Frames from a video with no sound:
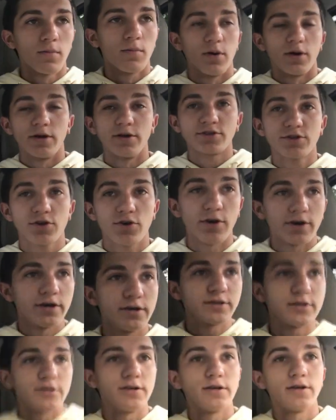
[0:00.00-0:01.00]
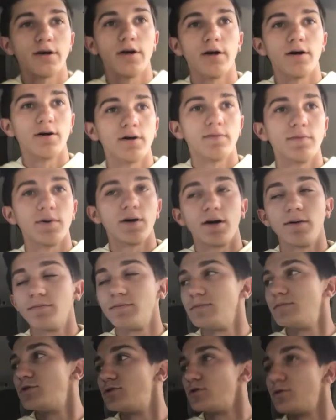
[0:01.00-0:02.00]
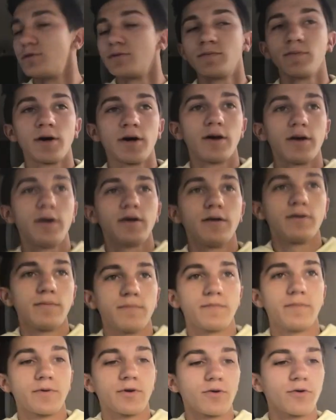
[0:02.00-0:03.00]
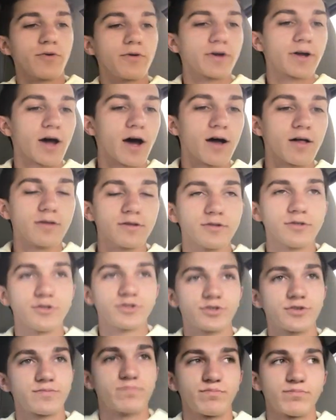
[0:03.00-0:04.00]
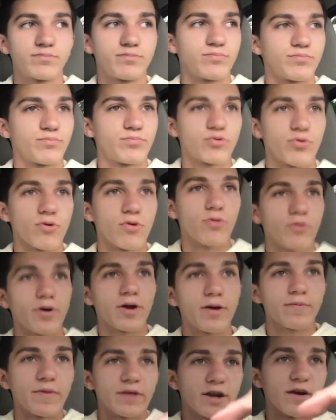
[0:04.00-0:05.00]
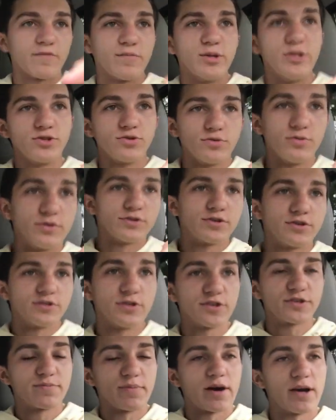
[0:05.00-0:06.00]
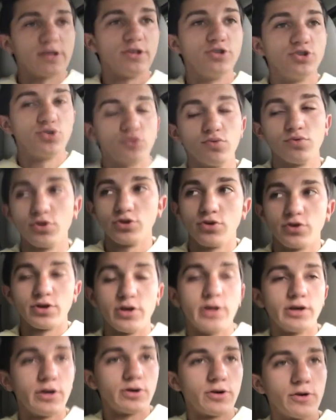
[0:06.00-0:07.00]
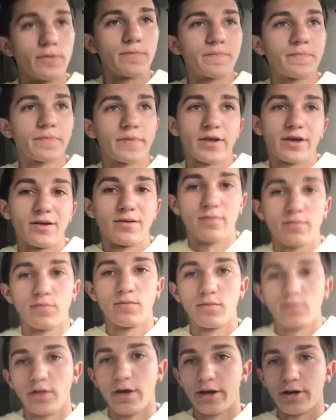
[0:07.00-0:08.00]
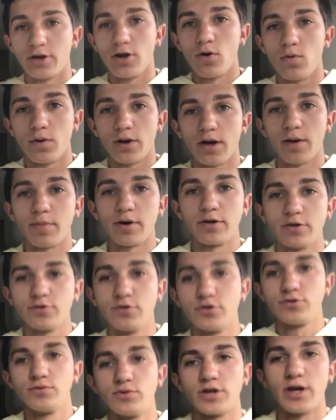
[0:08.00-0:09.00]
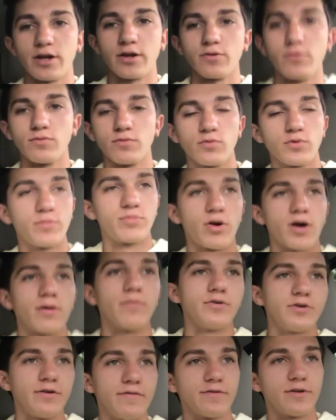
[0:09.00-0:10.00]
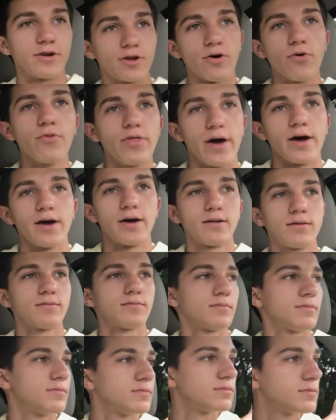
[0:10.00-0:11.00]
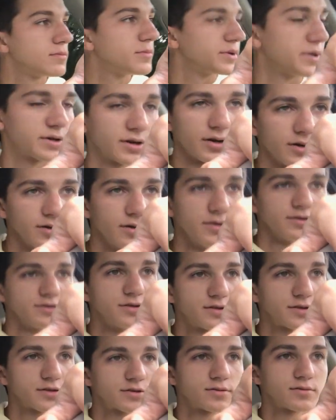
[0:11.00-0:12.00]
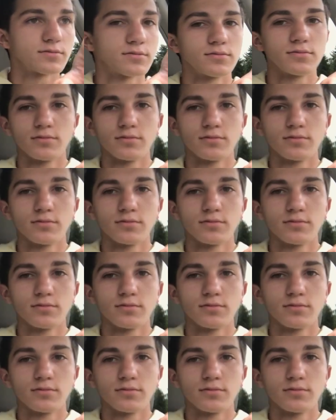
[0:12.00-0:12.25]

But it's crazy. I'm doing my early college program that I've been doing since my junior year, and like no one on my YouTube channel would probably even know that, because